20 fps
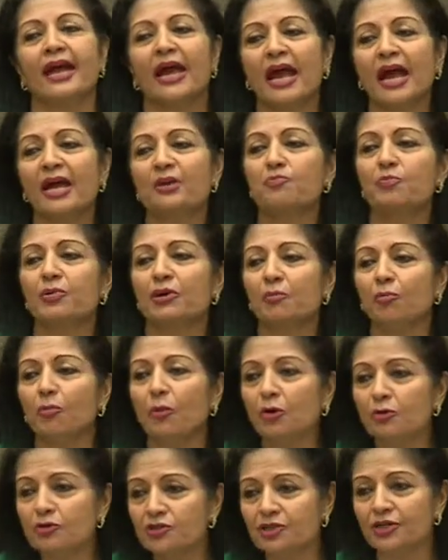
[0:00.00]
and
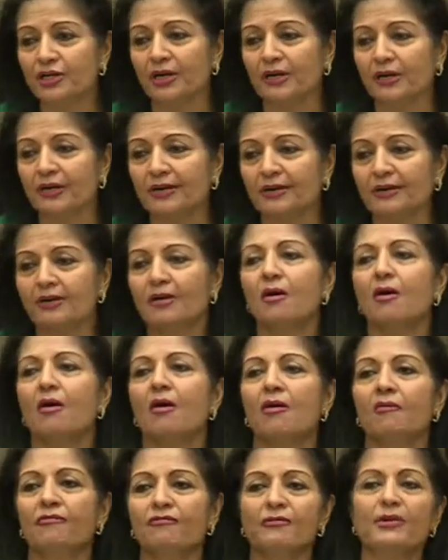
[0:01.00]
promotion
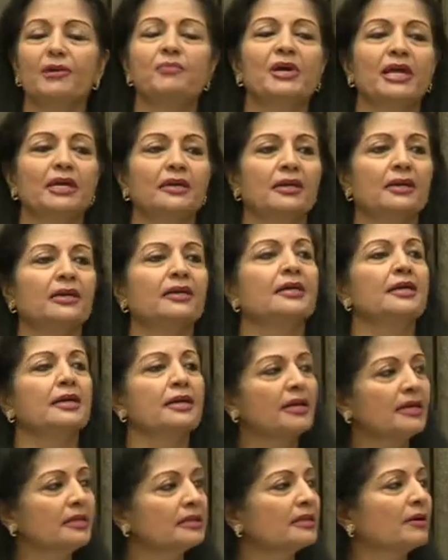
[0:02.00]
of women
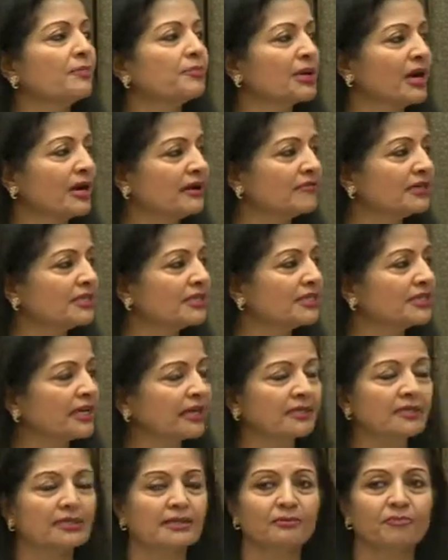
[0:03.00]
in the private
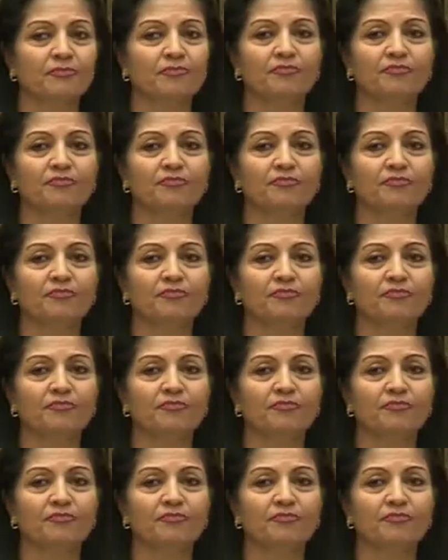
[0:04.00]
sector,